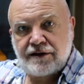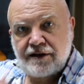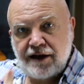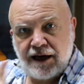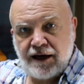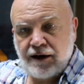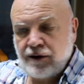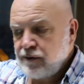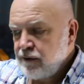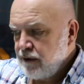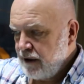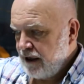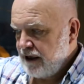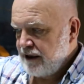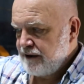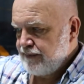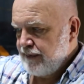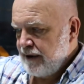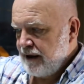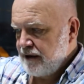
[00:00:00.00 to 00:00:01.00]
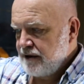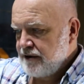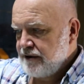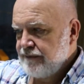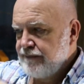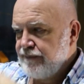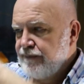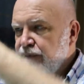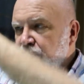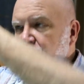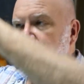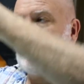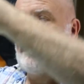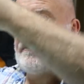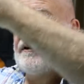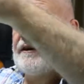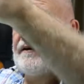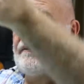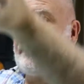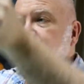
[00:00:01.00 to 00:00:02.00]
Tao aspect
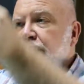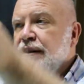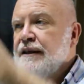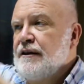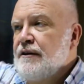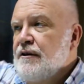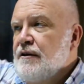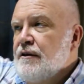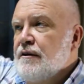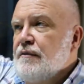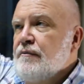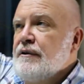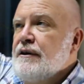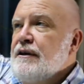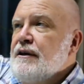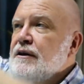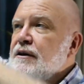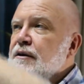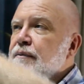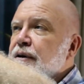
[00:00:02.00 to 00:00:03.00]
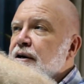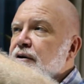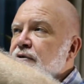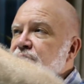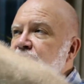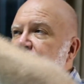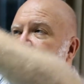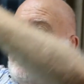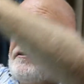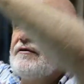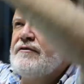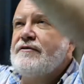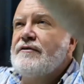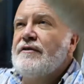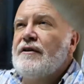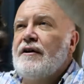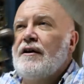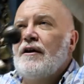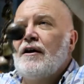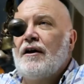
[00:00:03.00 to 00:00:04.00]
within the bell chains.
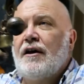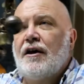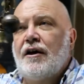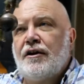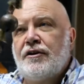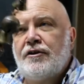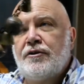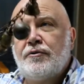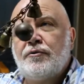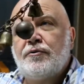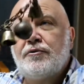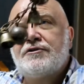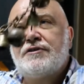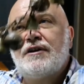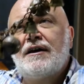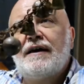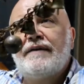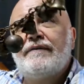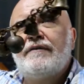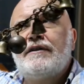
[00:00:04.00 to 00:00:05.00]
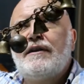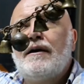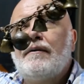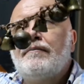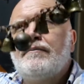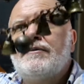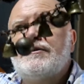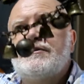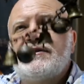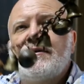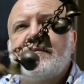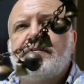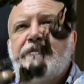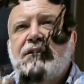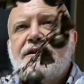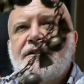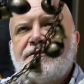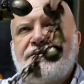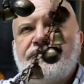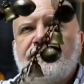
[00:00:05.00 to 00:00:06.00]
And you also have a number
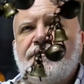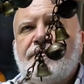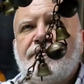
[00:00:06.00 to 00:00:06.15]
symbolism